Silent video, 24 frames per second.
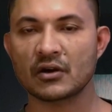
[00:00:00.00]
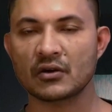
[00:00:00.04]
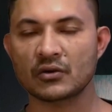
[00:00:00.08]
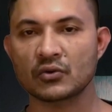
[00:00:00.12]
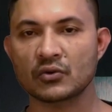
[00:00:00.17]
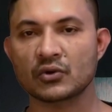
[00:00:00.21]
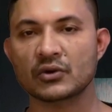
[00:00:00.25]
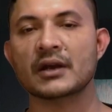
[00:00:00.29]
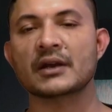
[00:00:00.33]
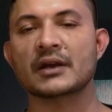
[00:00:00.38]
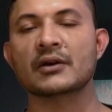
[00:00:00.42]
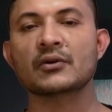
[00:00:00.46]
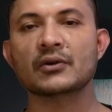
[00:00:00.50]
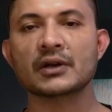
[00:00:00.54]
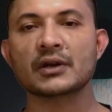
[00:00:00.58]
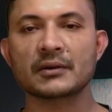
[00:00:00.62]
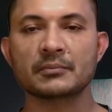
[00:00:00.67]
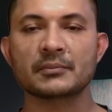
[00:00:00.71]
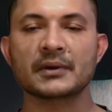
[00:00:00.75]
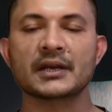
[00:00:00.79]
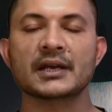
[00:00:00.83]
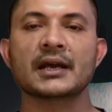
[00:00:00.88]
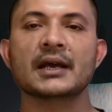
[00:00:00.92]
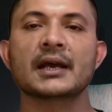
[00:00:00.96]
or that you can
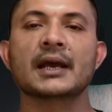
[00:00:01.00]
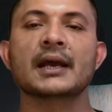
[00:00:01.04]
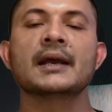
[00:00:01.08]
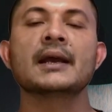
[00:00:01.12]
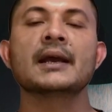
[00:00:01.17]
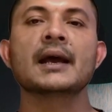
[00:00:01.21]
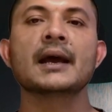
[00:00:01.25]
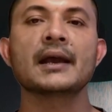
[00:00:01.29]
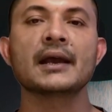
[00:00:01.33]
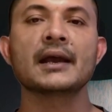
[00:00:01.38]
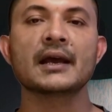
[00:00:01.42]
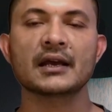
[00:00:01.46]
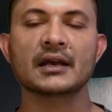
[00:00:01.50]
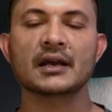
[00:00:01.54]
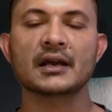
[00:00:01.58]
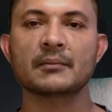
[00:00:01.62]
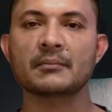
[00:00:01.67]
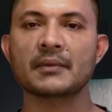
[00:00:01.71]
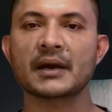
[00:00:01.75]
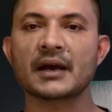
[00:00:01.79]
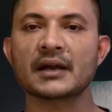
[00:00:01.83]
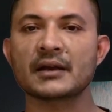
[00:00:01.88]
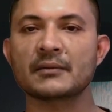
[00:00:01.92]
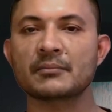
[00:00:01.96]
mitigate any
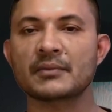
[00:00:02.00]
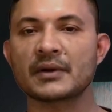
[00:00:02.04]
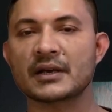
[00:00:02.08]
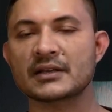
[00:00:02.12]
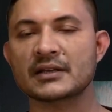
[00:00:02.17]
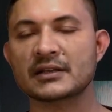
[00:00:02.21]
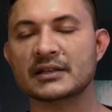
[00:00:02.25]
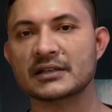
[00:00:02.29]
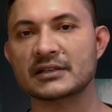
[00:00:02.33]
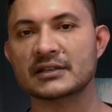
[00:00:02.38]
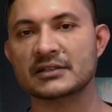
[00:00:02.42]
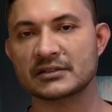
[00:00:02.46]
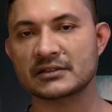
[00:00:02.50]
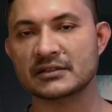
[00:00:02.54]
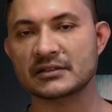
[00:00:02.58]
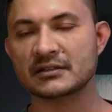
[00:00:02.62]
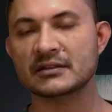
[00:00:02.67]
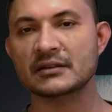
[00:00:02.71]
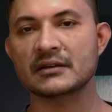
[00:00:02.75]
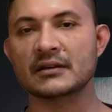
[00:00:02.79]
incompatibilities.